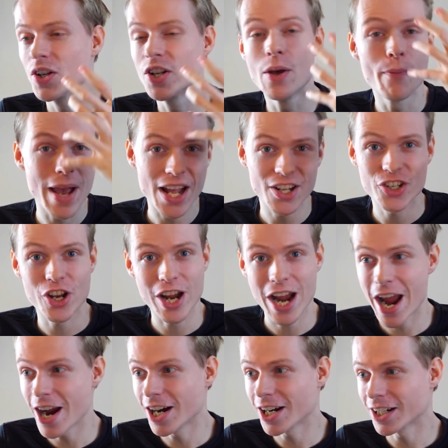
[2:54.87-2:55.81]
the
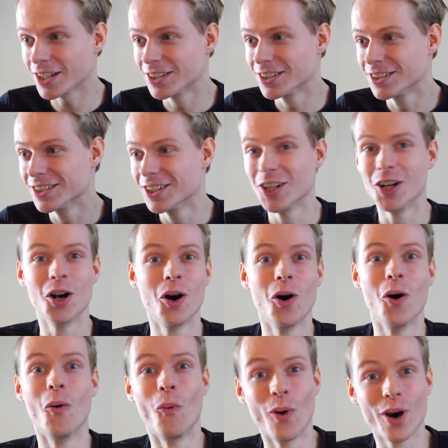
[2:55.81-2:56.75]
matching hair.
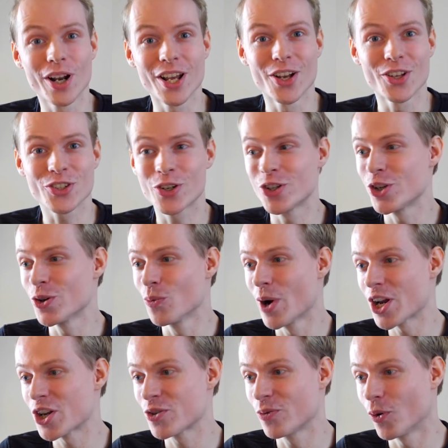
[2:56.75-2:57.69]
What else could you
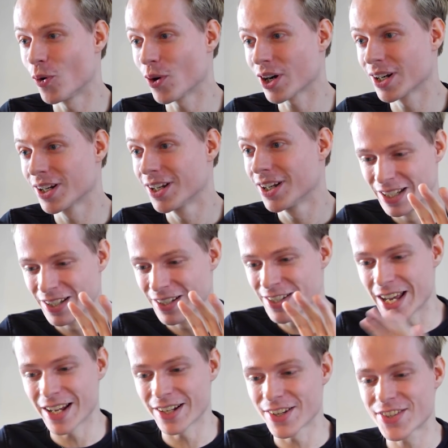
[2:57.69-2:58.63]
wish for?
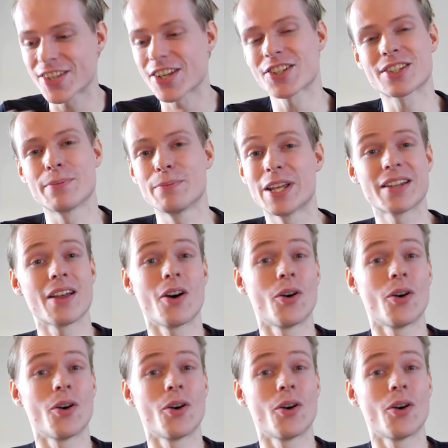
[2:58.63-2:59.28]
Yeah, the system did